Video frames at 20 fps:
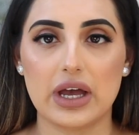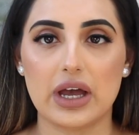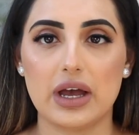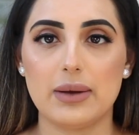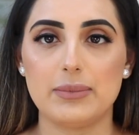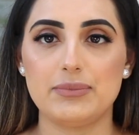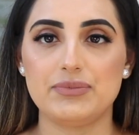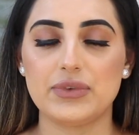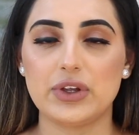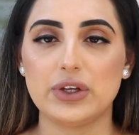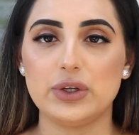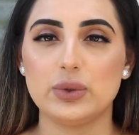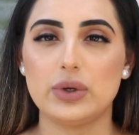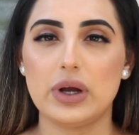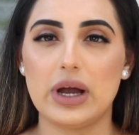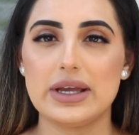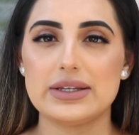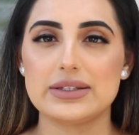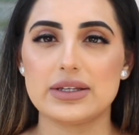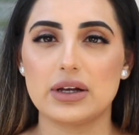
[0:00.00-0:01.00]
um, you
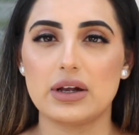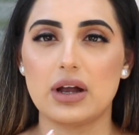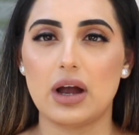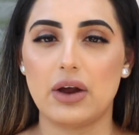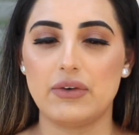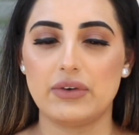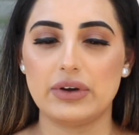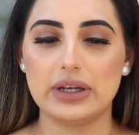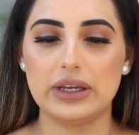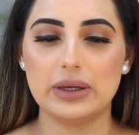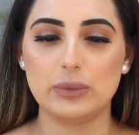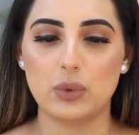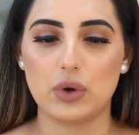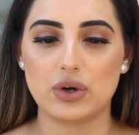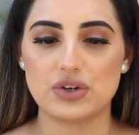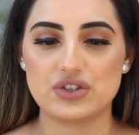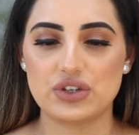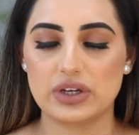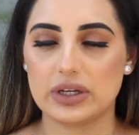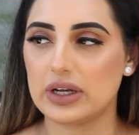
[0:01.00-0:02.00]
guys are currently
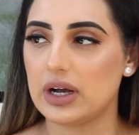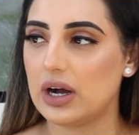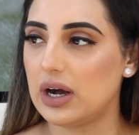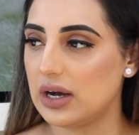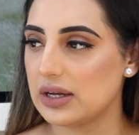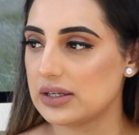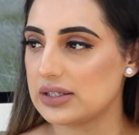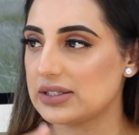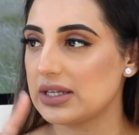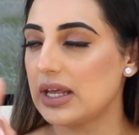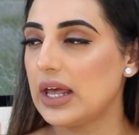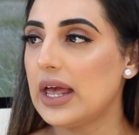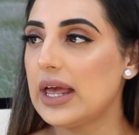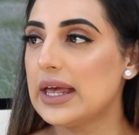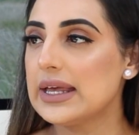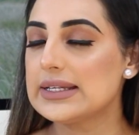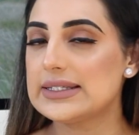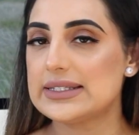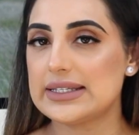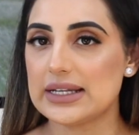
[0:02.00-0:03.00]
watching us
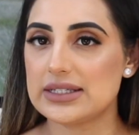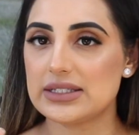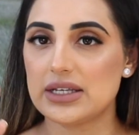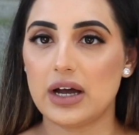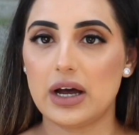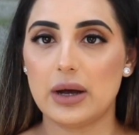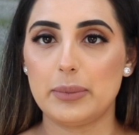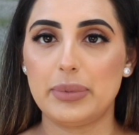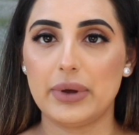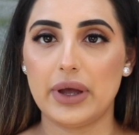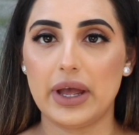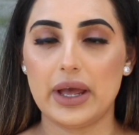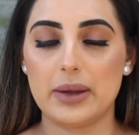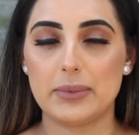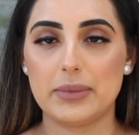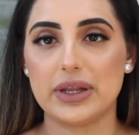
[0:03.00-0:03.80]
set up um,